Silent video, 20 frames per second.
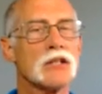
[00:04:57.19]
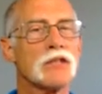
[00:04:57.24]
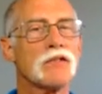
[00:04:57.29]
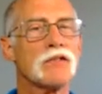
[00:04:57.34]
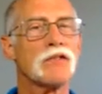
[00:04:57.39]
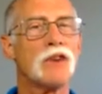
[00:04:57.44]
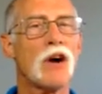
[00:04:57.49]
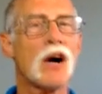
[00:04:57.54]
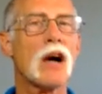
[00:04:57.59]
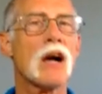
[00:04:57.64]

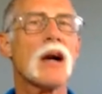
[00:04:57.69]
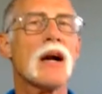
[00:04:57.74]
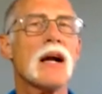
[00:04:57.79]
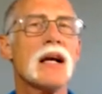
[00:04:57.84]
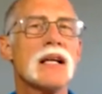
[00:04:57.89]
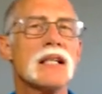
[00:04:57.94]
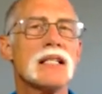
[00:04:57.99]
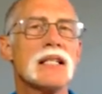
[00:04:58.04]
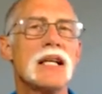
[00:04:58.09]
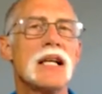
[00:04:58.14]
far
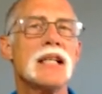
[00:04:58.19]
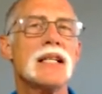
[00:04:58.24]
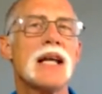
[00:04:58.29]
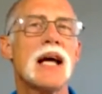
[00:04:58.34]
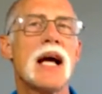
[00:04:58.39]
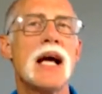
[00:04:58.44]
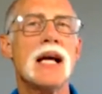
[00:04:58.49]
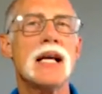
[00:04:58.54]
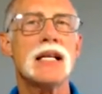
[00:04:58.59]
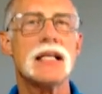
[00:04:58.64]
as he
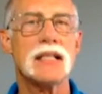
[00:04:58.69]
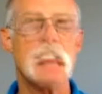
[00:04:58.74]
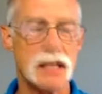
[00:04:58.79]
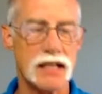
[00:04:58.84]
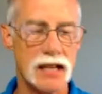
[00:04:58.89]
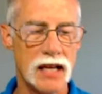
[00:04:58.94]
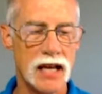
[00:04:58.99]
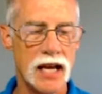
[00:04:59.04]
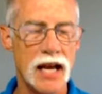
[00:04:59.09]
takes it,